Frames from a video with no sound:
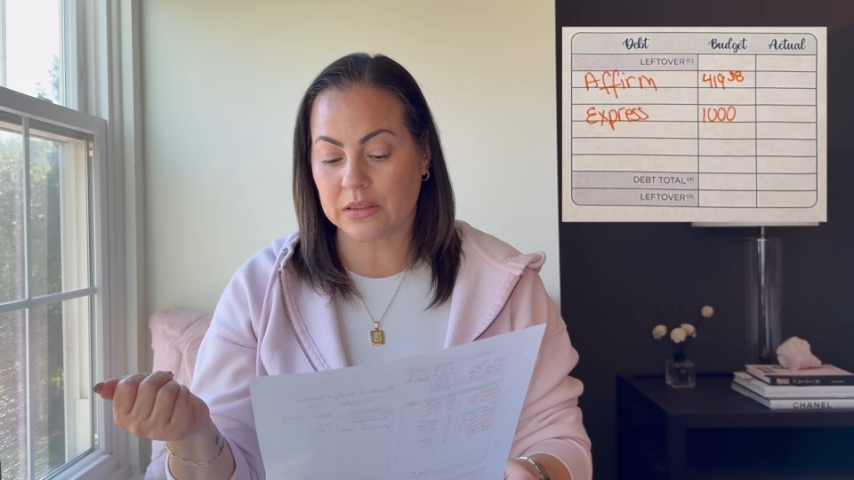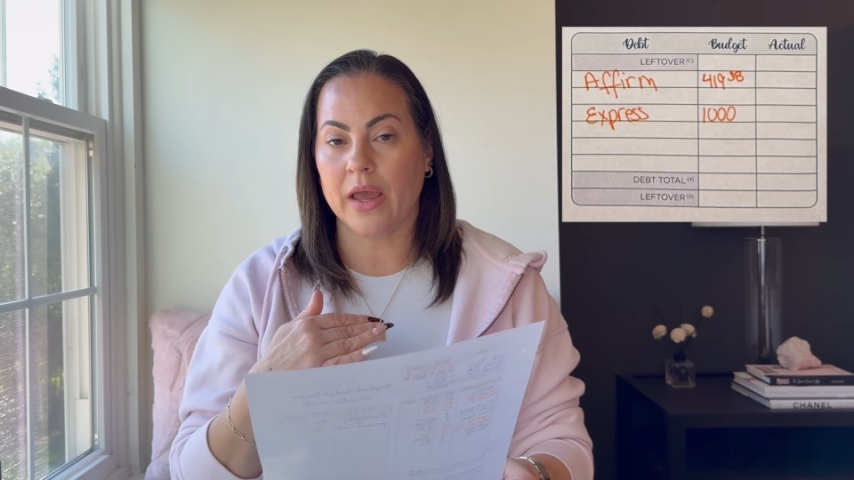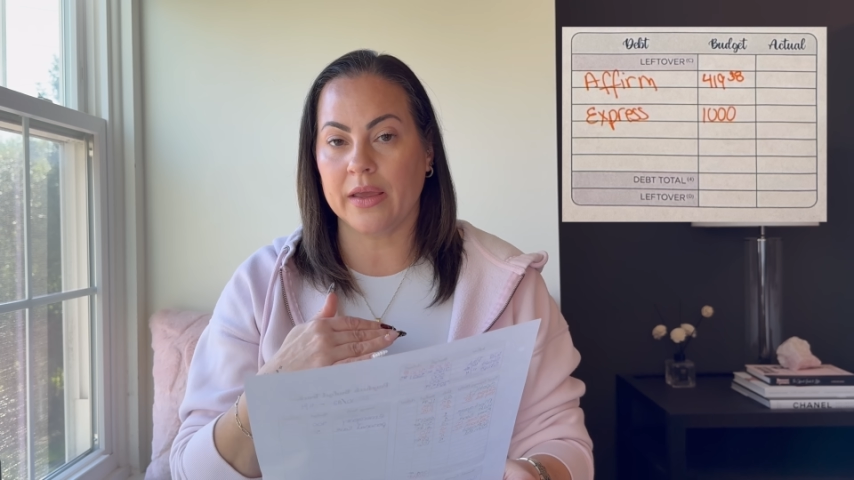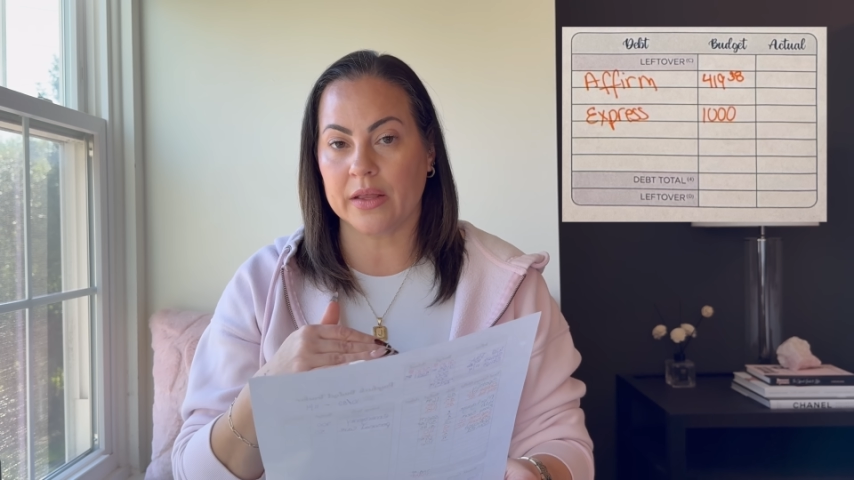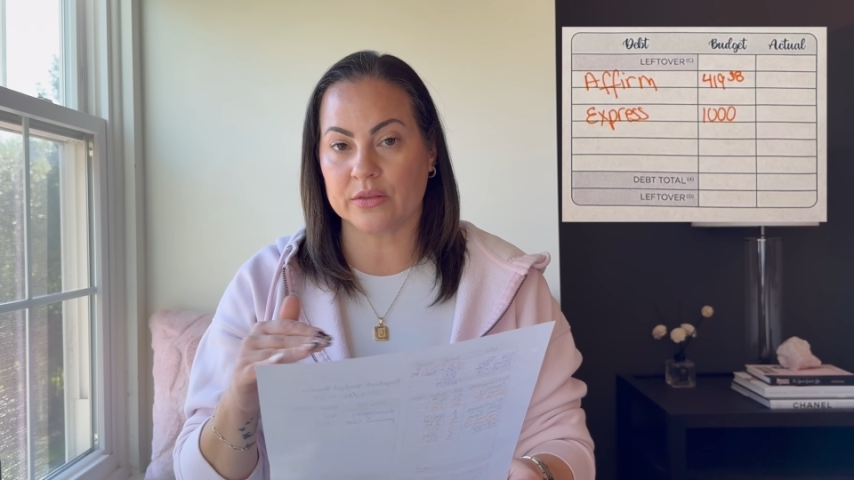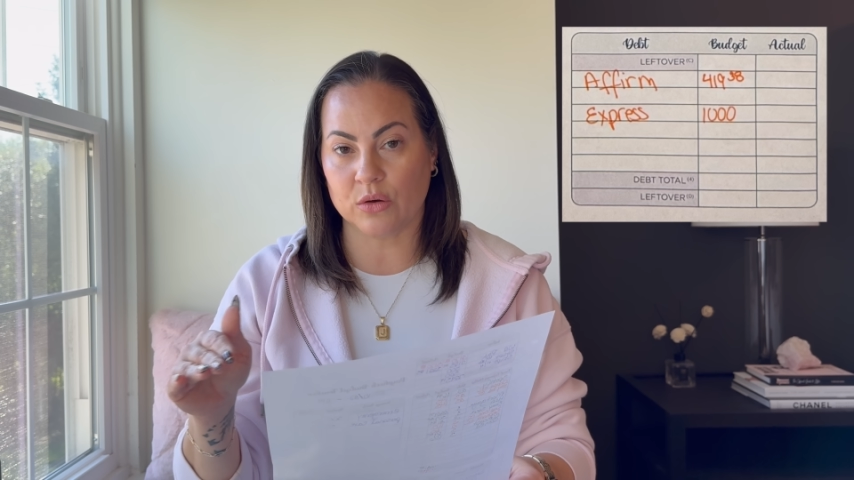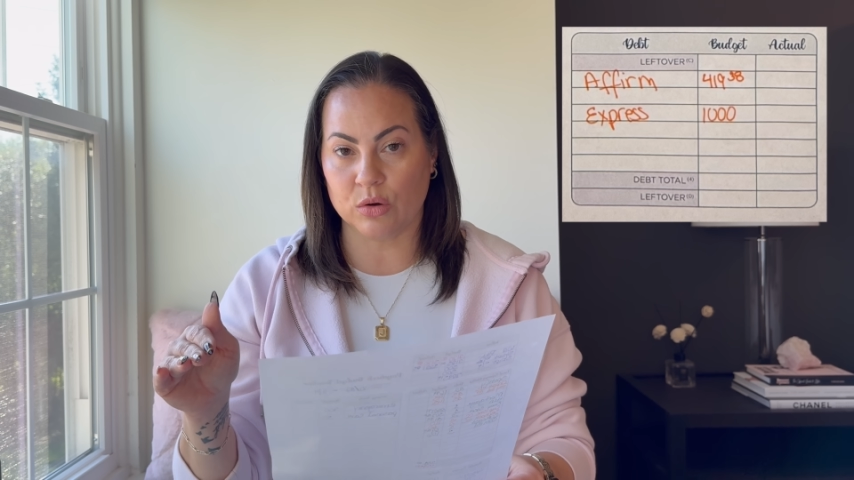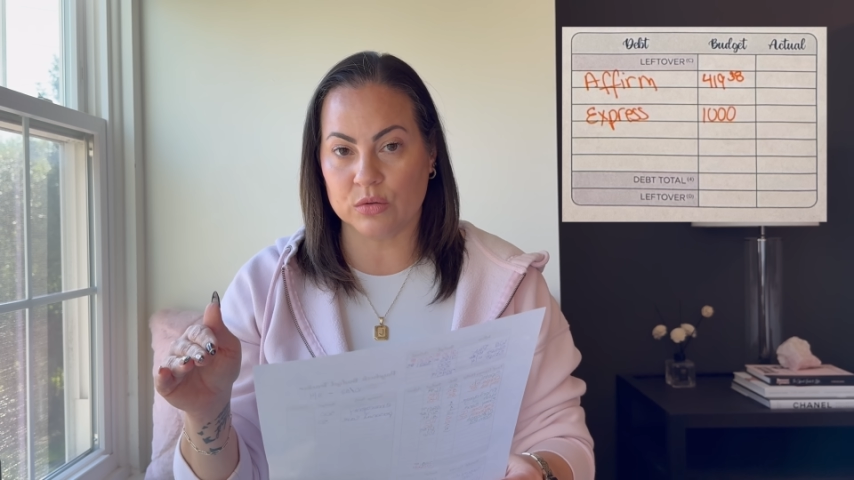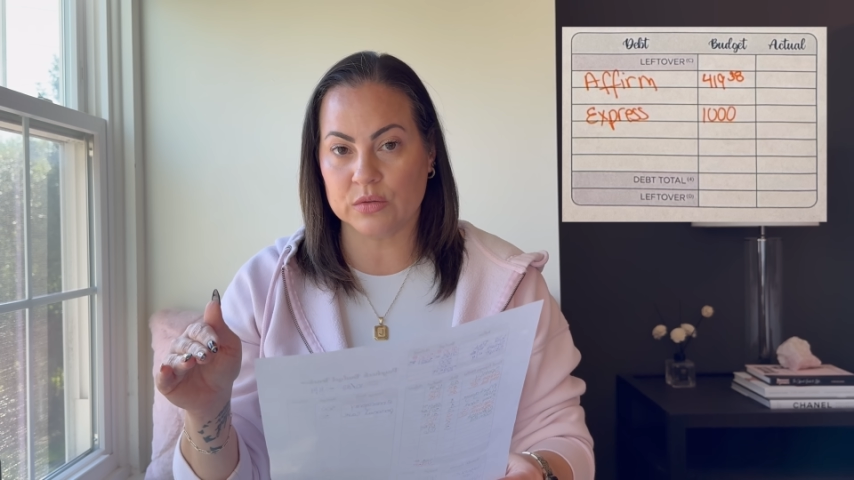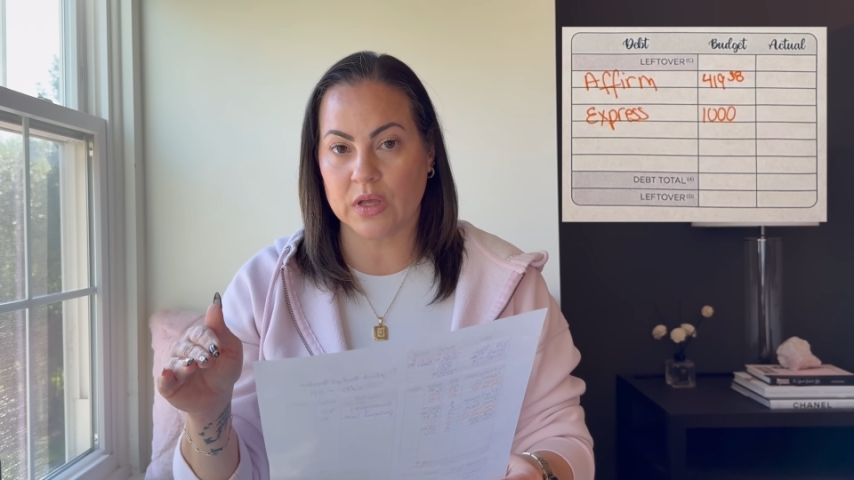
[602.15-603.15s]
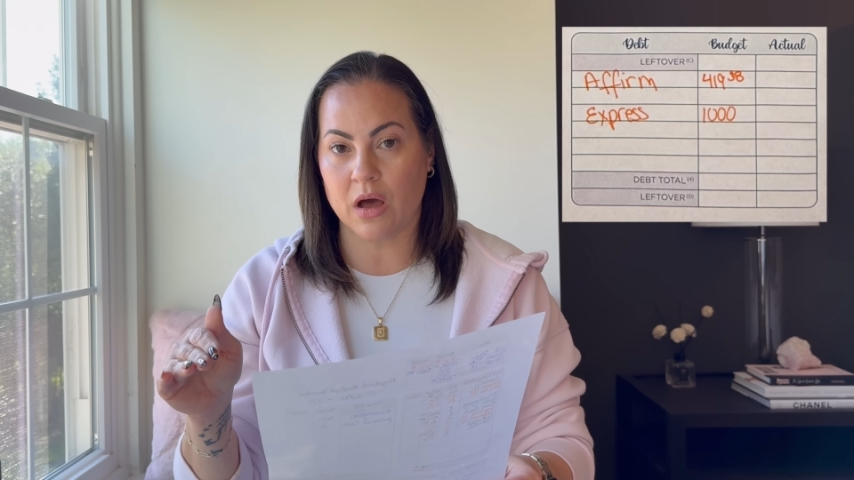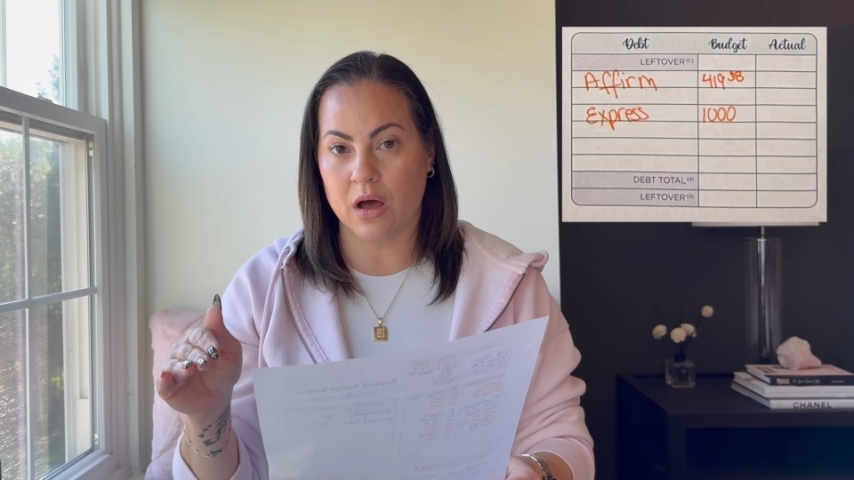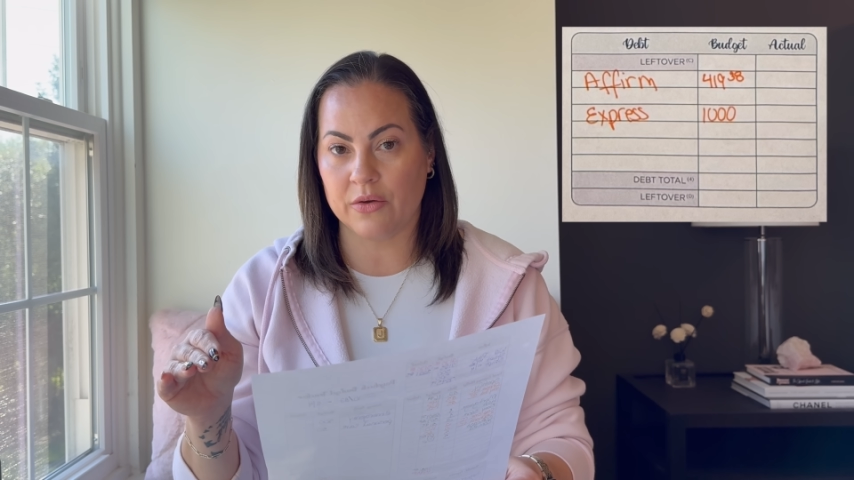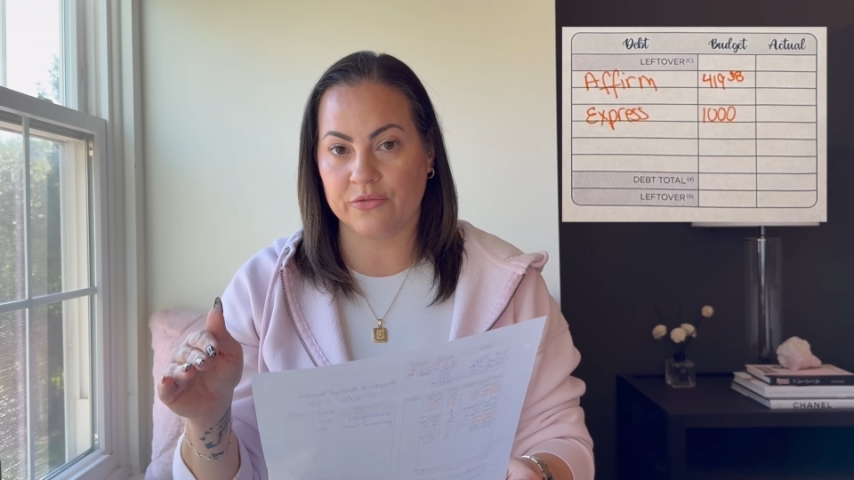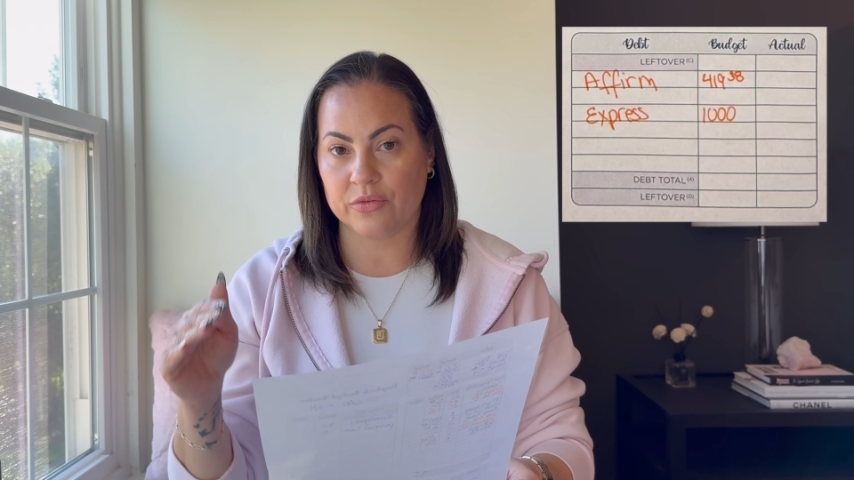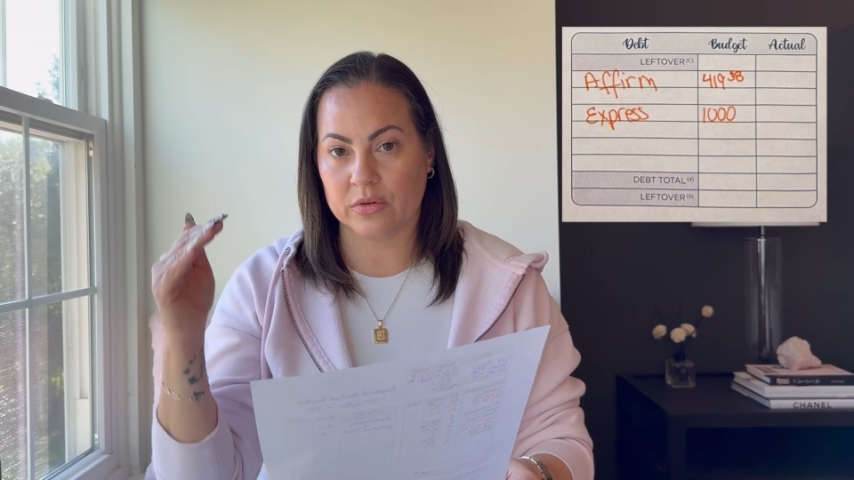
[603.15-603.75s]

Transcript: and get those off